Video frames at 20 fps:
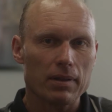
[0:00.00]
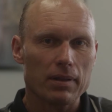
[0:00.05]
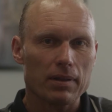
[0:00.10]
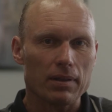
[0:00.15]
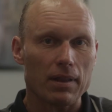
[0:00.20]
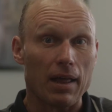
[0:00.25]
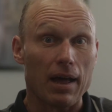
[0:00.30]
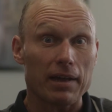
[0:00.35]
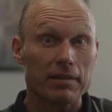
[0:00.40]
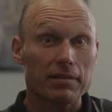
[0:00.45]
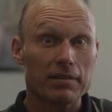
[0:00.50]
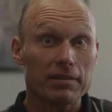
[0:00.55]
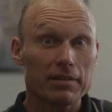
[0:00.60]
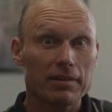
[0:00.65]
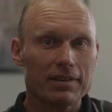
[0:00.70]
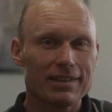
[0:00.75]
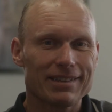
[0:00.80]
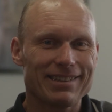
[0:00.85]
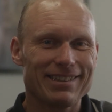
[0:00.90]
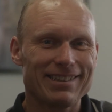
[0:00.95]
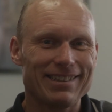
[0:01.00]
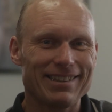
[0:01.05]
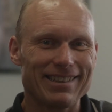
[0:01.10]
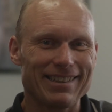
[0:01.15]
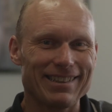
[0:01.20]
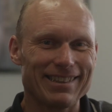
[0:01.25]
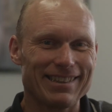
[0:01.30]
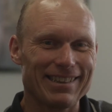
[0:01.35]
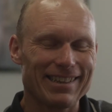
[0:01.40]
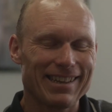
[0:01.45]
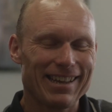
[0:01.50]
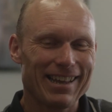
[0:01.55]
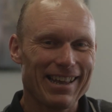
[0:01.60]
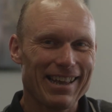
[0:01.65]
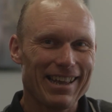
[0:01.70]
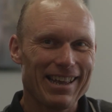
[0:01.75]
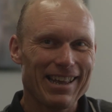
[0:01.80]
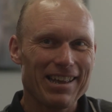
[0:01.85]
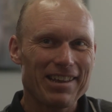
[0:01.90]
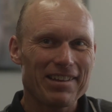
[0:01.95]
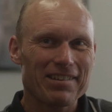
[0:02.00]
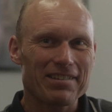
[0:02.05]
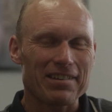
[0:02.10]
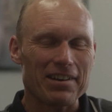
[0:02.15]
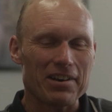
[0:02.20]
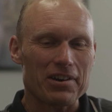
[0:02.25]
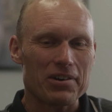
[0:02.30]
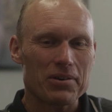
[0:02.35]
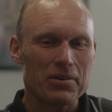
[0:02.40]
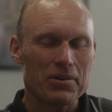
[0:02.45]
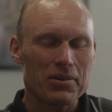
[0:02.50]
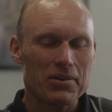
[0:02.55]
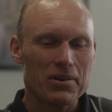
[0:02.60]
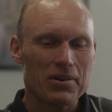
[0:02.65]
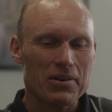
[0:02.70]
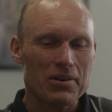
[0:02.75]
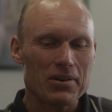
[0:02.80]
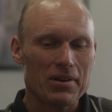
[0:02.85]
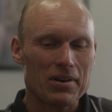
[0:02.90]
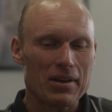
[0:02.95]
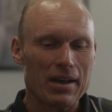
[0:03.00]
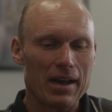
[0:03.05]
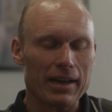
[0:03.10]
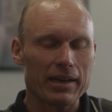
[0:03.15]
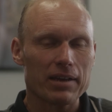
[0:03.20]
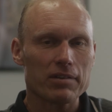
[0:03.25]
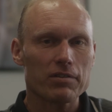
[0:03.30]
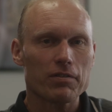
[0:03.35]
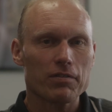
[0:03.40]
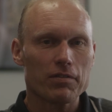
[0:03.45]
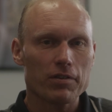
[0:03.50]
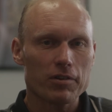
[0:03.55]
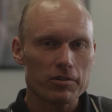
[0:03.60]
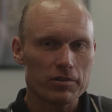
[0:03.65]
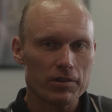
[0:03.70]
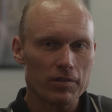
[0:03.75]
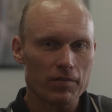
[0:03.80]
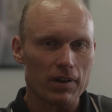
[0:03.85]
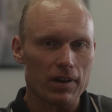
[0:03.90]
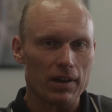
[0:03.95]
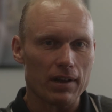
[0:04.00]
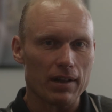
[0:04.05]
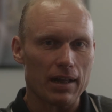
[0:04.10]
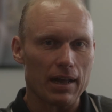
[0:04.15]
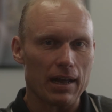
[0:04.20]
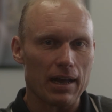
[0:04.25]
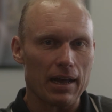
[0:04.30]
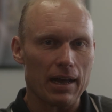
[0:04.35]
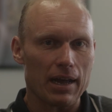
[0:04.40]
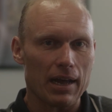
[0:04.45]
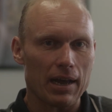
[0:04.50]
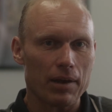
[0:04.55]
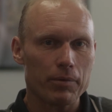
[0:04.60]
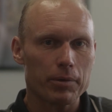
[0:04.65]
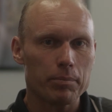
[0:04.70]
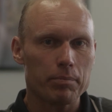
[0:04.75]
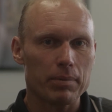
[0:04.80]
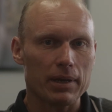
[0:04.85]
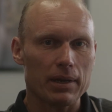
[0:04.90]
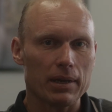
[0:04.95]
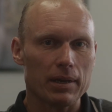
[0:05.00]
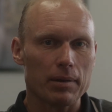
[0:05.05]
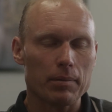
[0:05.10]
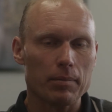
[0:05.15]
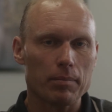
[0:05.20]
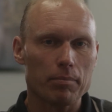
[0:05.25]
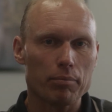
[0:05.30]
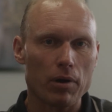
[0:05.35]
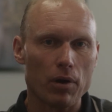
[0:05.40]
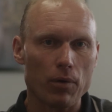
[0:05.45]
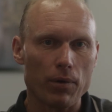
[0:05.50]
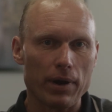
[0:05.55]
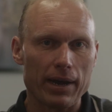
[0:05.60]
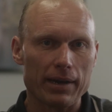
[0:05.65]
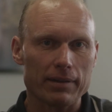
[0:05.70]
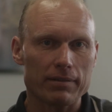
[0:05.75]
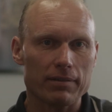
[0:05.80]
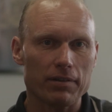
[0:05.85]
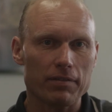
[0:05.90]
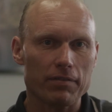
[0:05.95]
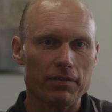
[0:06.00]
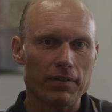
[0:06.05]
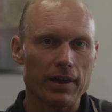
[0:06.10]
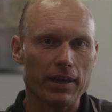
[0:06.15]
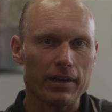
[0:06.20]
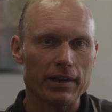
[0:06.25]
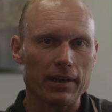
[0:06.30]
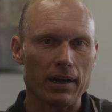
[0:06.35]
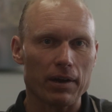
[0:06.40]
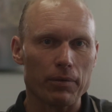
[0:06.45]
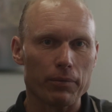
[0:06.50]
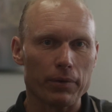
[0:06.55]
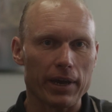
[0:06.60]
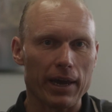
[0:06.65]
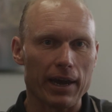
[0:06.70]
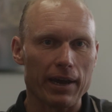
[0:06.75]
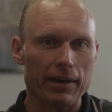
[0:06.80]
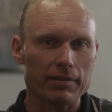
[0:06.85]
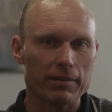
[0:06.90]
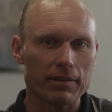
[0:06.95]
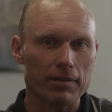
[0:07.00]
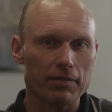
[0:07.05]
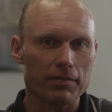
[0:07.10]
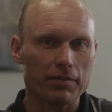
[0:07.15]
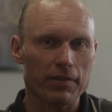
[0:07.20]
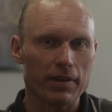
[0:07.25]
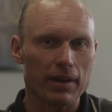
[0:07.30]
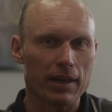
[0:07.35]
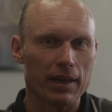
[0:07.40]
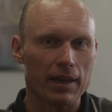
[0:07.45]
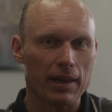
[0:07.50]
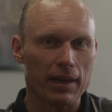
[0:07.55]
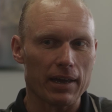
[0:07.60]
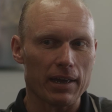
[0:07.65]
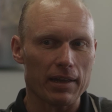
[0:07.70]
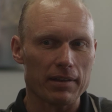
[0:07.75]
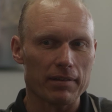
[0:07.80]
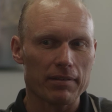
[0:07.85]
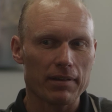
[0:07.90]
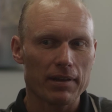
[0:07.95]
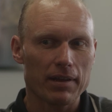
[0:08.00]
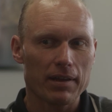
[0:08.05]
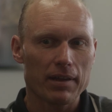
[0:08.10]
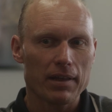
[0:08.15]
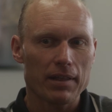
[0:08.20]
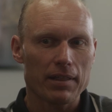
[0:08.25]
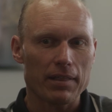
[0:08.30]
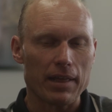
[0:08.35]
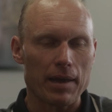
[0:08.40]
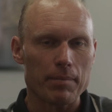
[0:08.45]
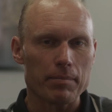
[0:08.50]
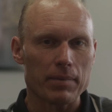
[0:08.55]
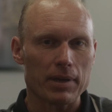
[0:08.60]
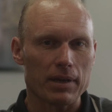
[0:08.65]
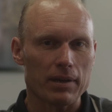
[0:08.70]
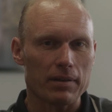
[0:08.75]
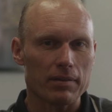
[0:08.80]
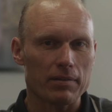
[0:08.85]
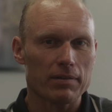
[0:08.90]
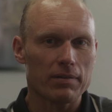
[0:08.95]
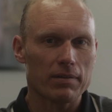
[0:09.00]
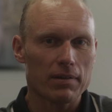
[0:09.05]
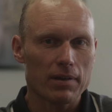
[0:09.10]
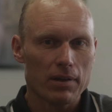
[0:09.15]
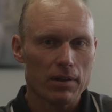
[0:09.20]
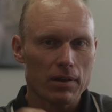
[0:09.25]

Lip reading: Lots. So I guess first of all, I would be proactive and not reactive. And that means